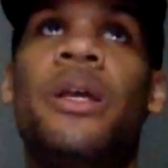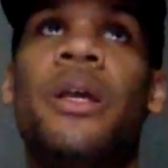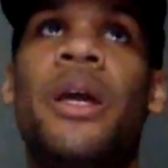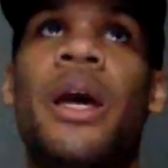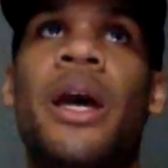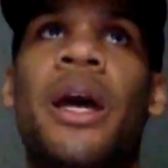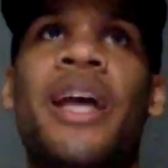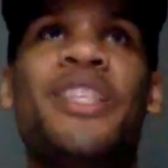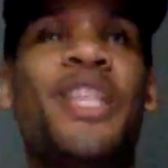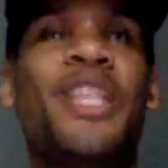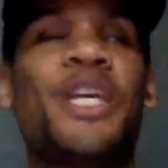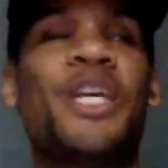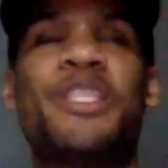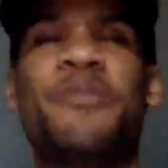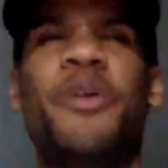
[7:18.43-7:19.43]
I think
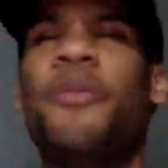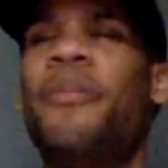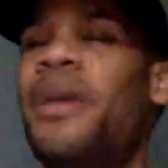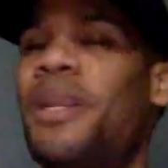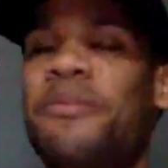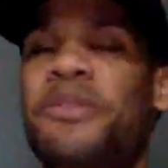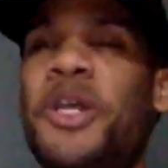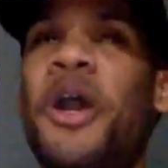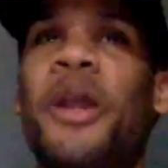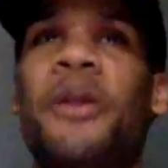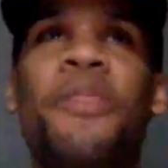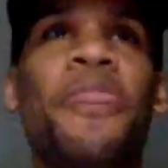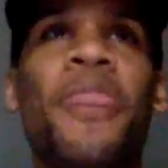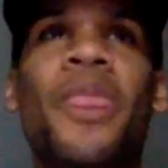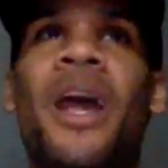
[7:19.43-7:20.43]
a spearmint, I'm sorry,
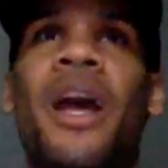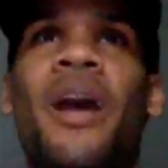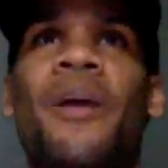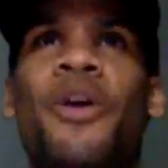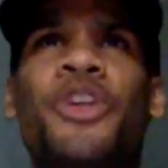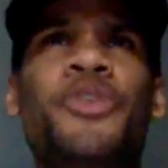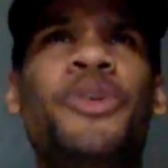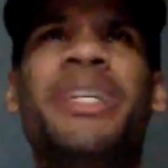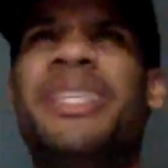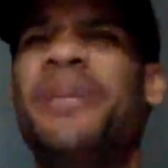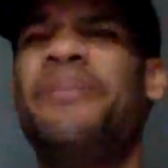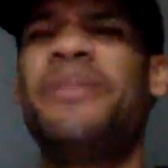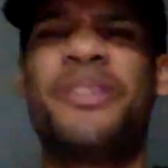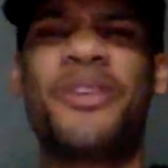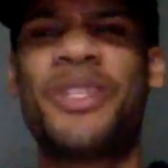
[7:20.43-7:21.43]
or
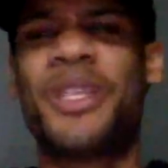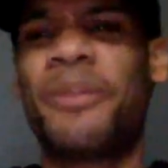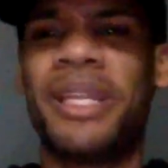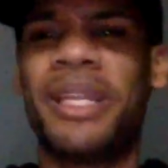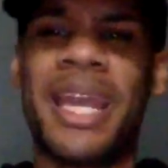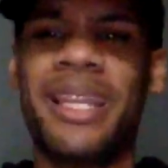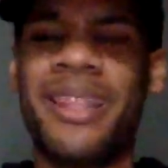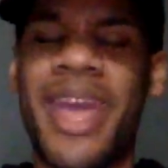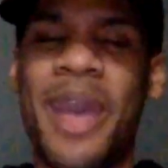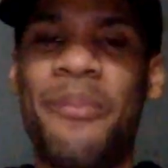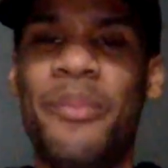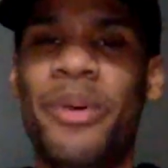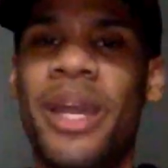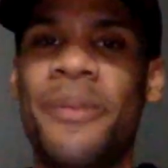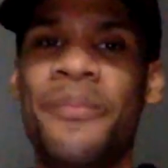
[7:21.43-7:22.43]
eucalyptus or something like that.
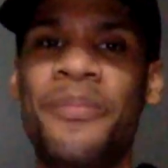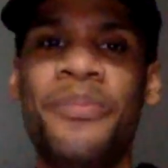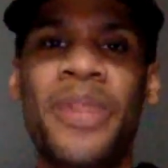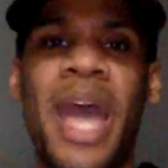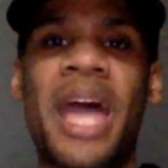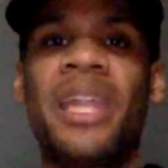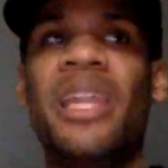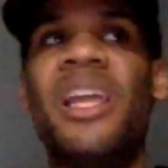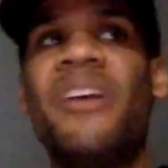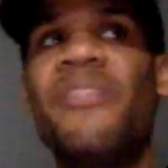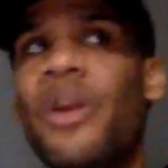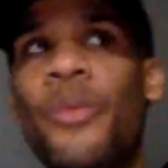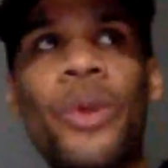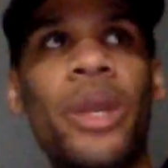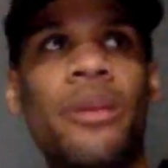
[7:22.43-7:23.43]
But I love
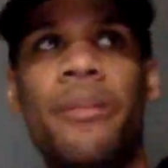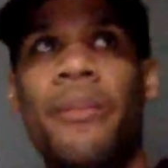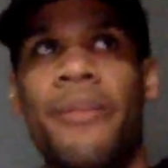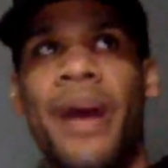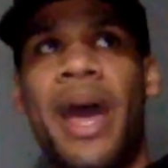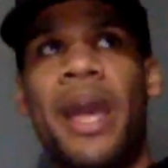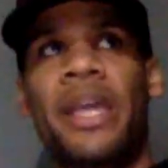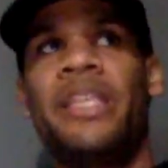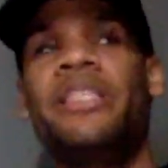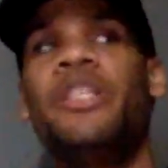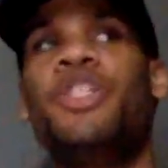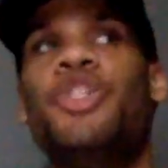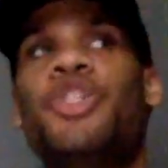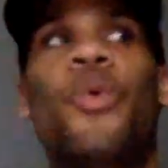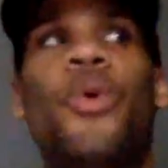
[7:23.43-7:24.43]
it when my
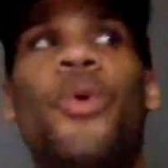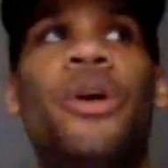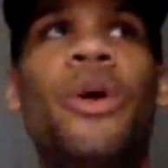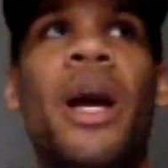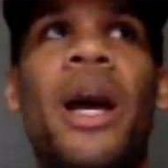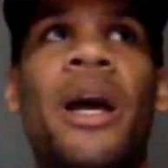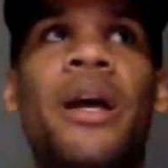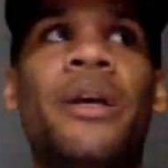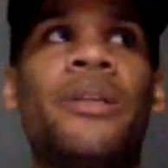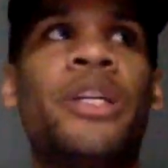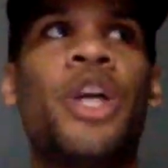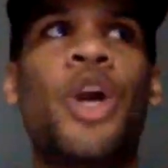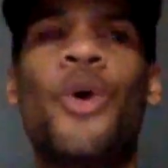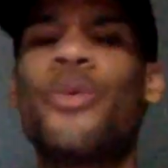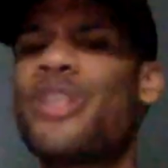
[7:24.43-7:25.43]
essential oil
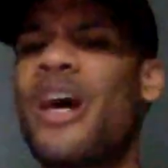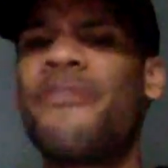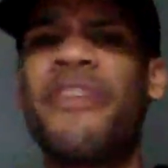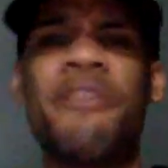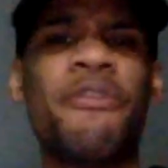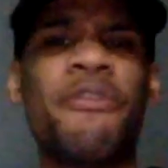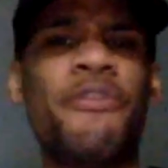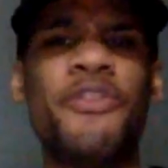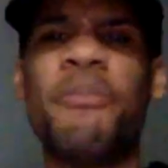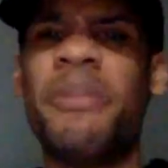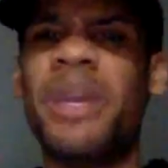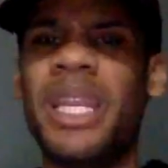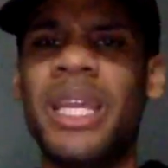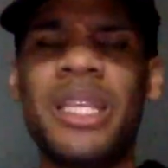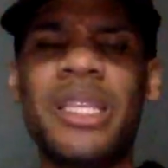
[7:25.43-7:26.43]
goes off every few
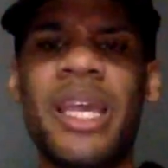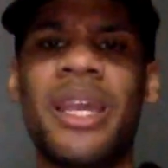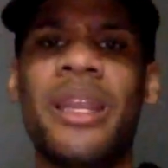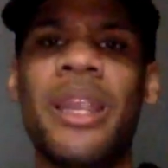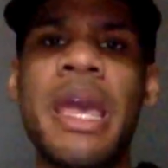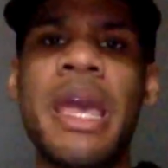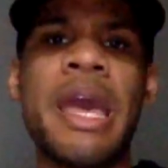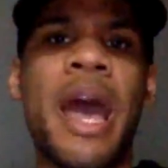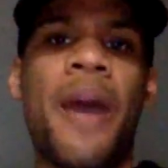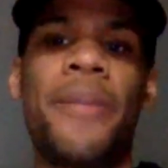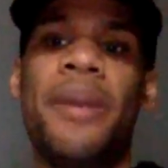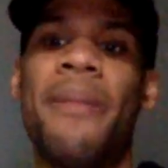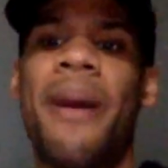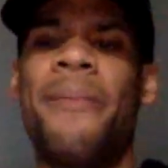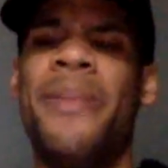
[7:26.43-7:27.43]
minutes and I'm
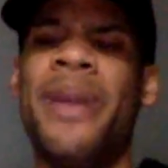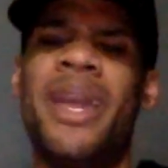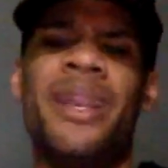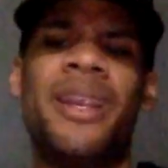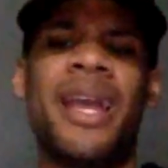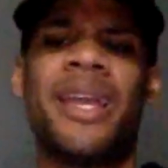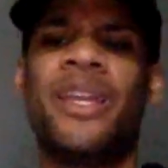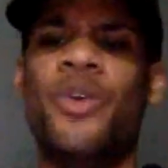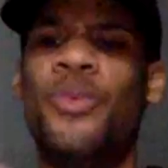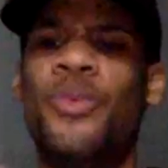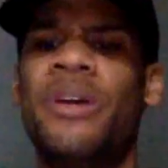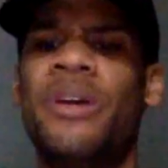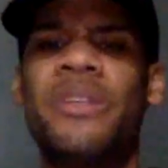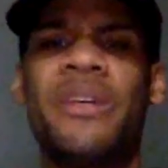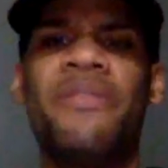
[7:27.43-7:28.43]
in my bed and I get a
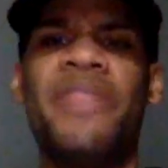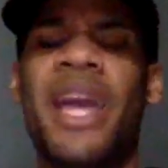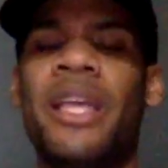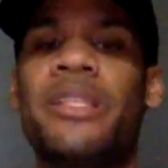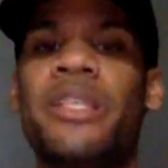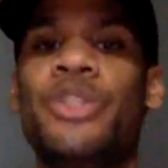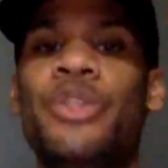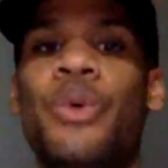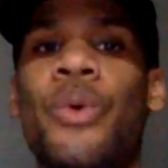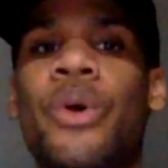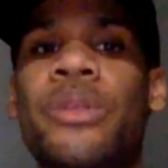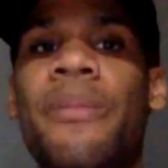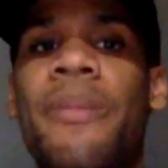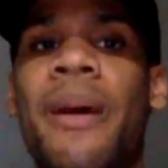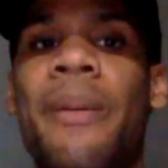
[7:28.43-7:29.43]
whiff of that essential
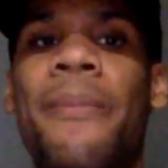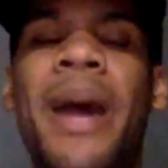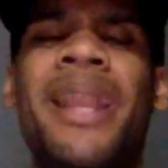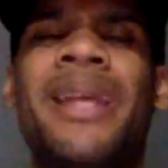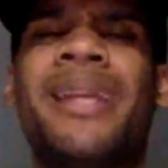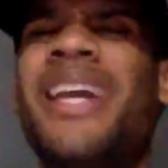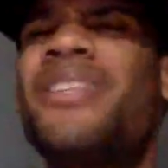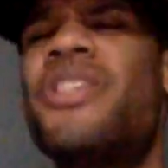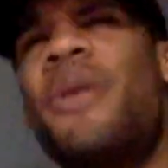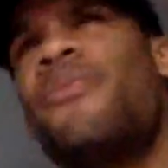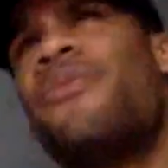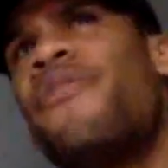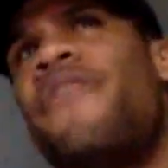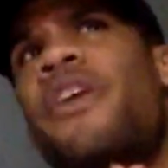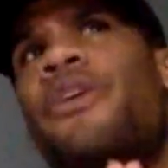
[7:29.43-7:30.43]
oils in my body. Yesterday
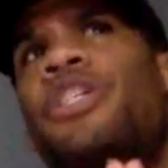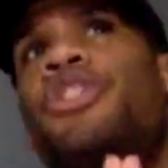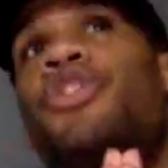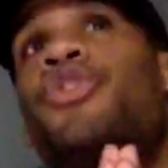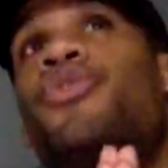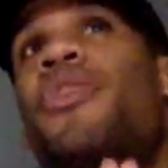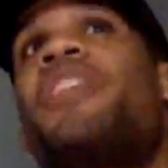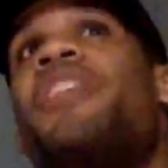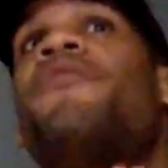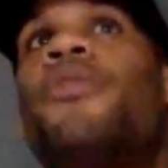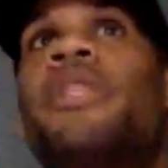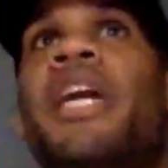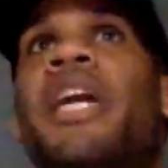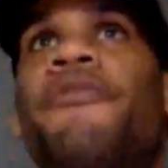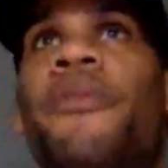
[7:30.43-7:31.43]
was a very stressful
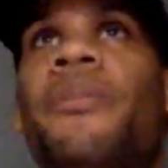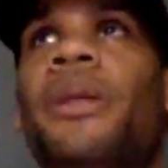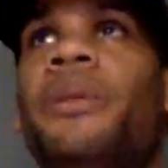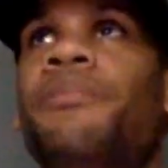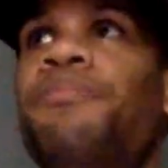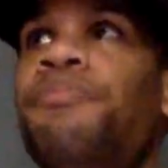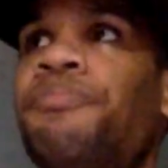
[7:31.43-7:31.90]
day for me.